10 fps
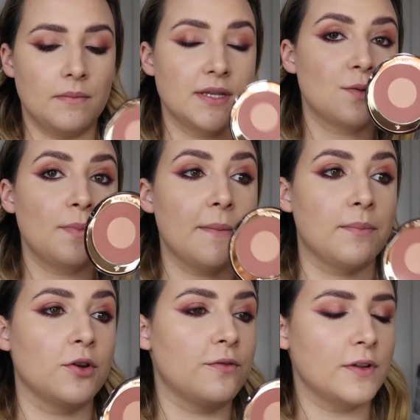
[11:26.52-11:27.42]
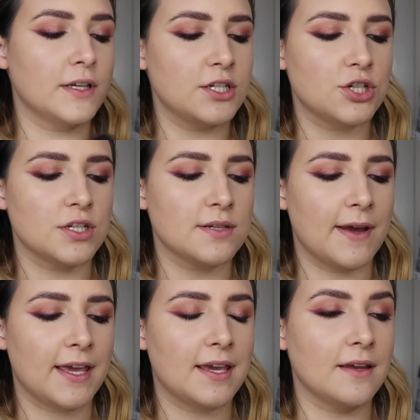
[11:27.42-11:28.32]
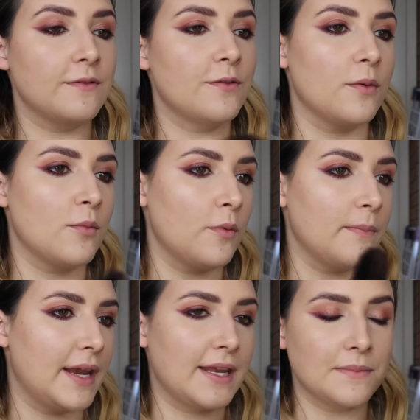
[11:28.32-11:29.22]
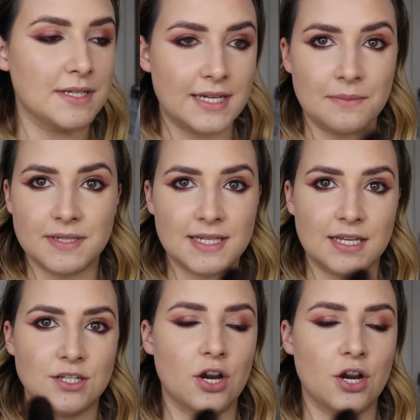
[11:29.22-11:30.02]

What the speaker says: This will be a beautiful addition to my kit for a more medium to deep skin